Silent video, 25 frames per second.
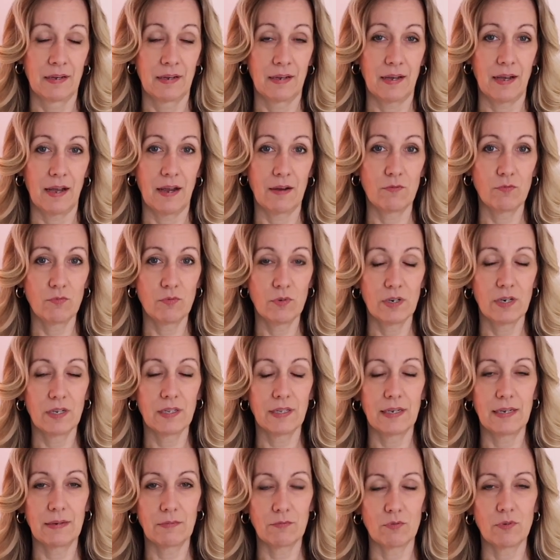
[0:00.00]
I
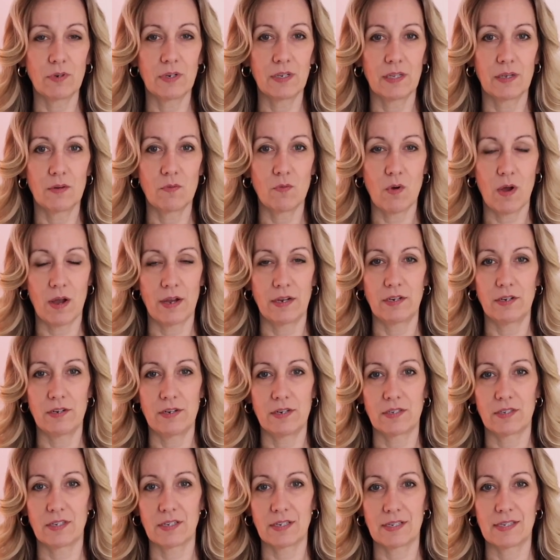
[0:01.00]
really, really want you
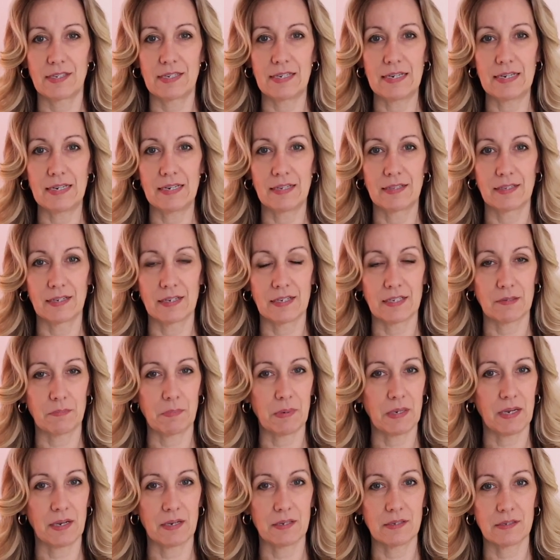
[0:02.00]
to succeed in this,
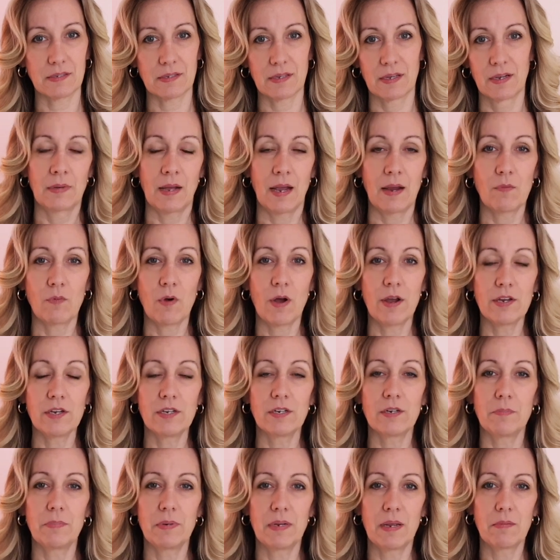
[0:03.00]
because I want you
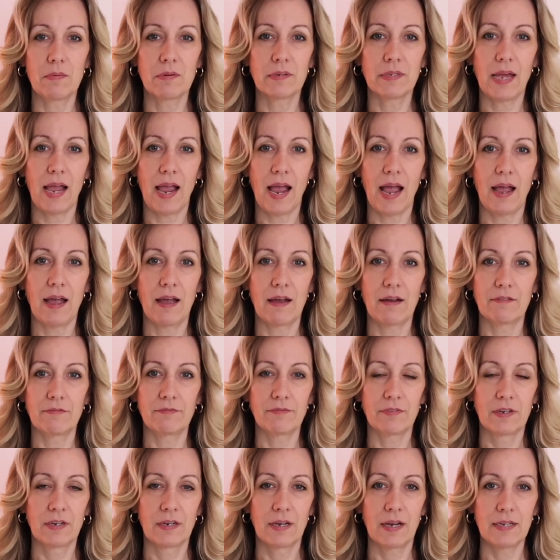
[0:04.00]
to be able to have
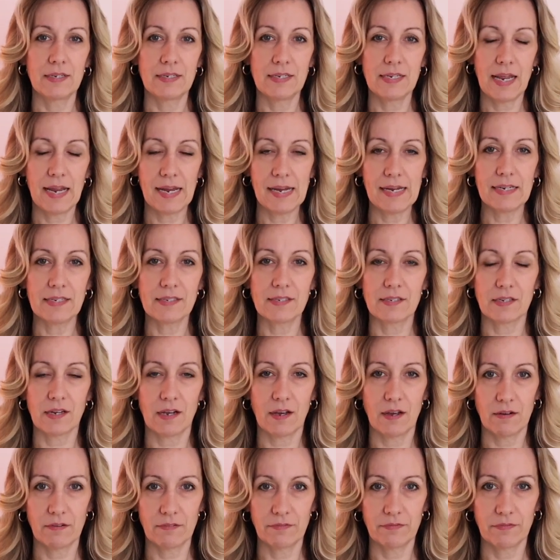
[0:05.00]
a taste
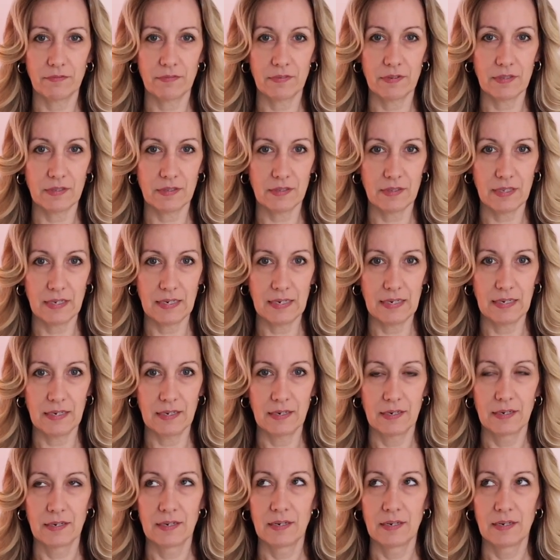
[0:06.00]
of the